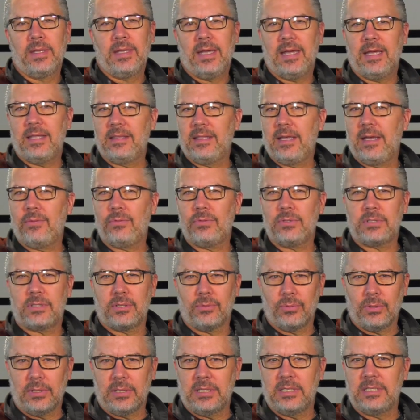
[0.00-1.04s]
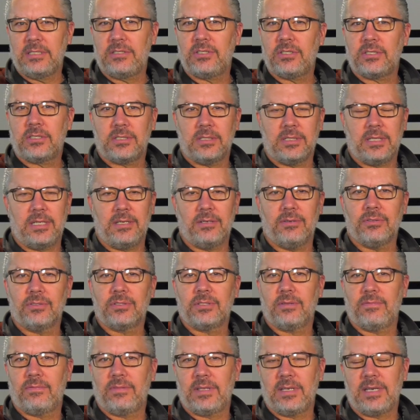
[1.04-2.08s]
And that was the religious leaders
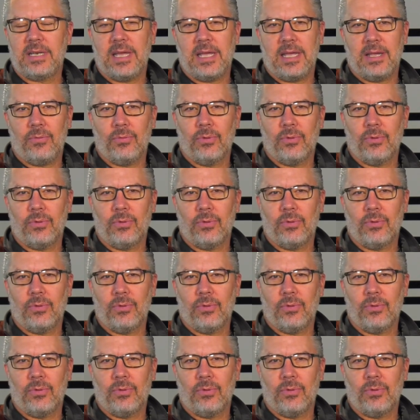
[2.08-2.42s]
of the day.